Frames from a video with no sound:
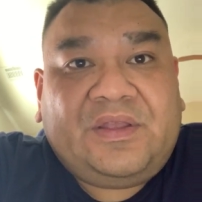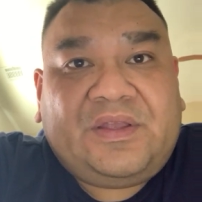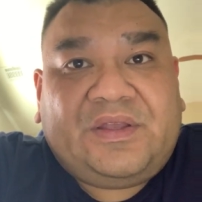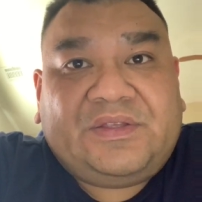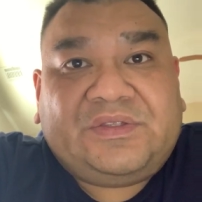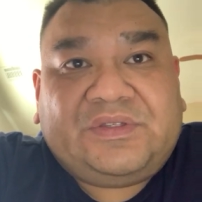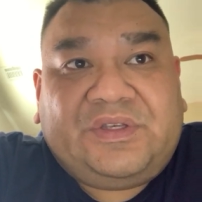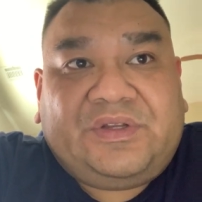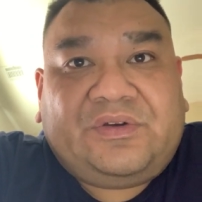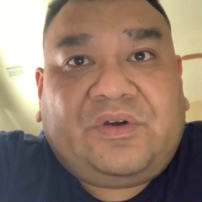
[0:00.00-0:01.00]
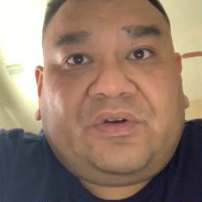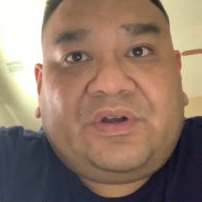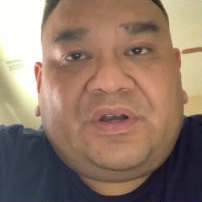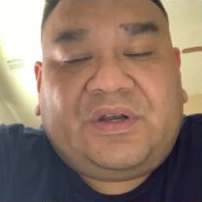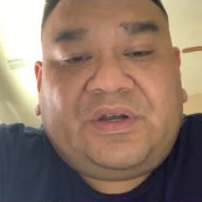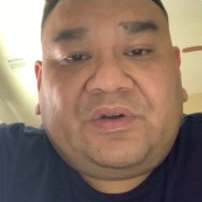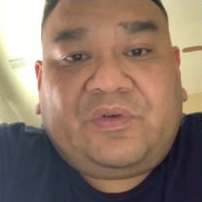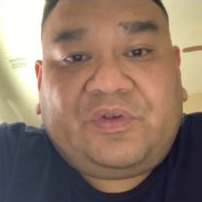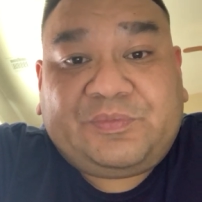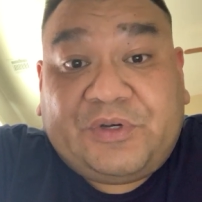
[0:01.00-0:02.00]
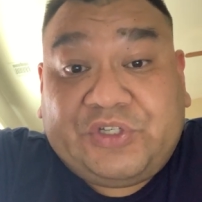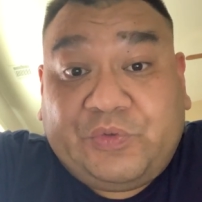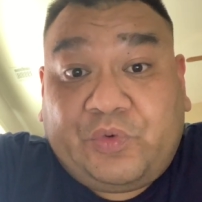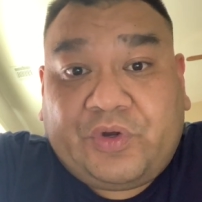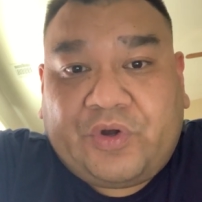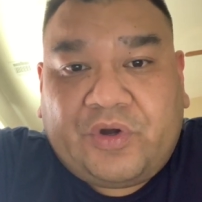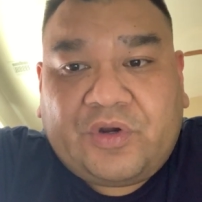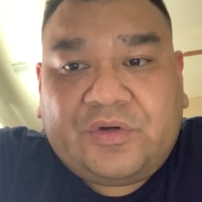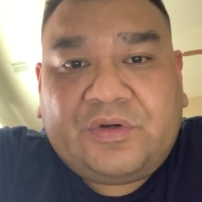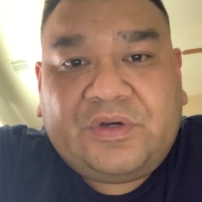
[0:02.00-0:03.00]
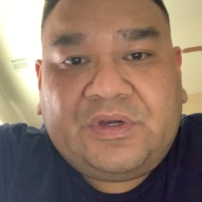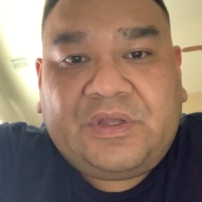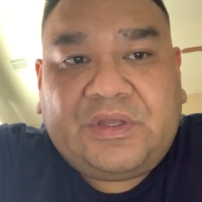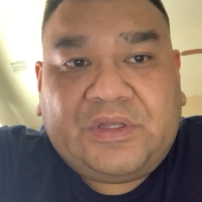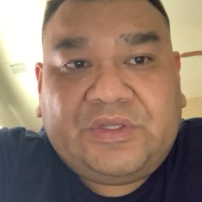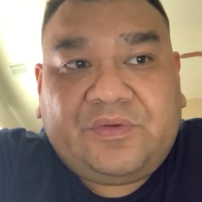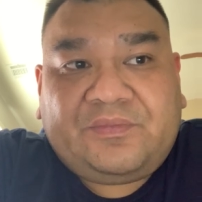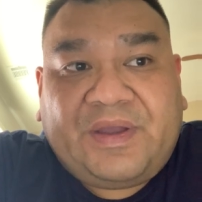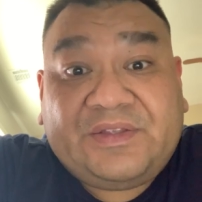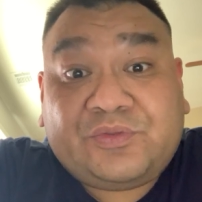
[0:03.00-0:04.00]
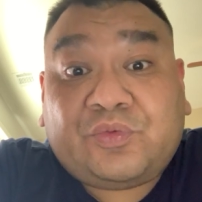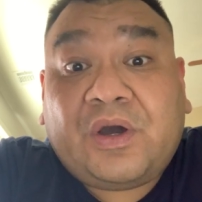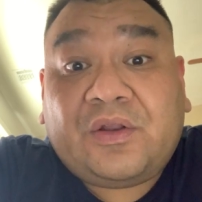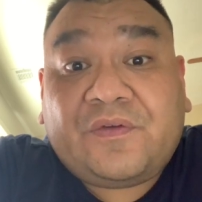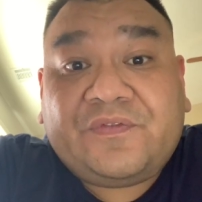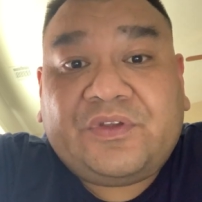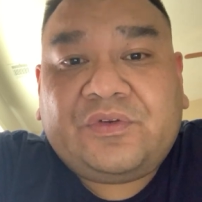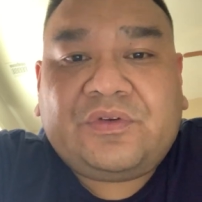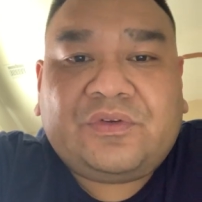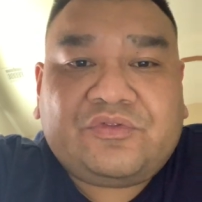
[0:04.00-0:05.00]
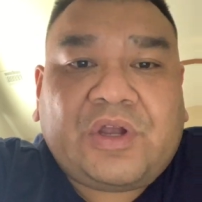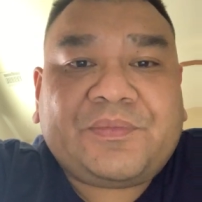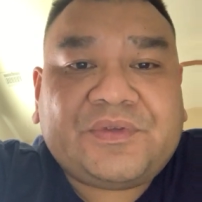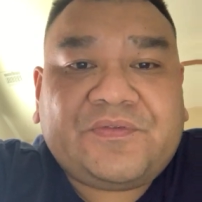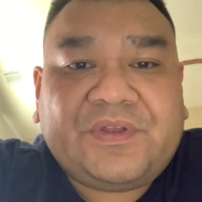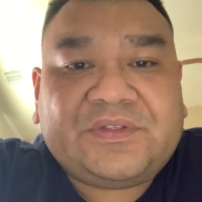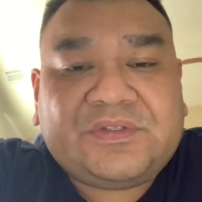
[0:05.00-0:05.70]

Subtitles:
because or especially with gurgle, you might swallow a few drops of it.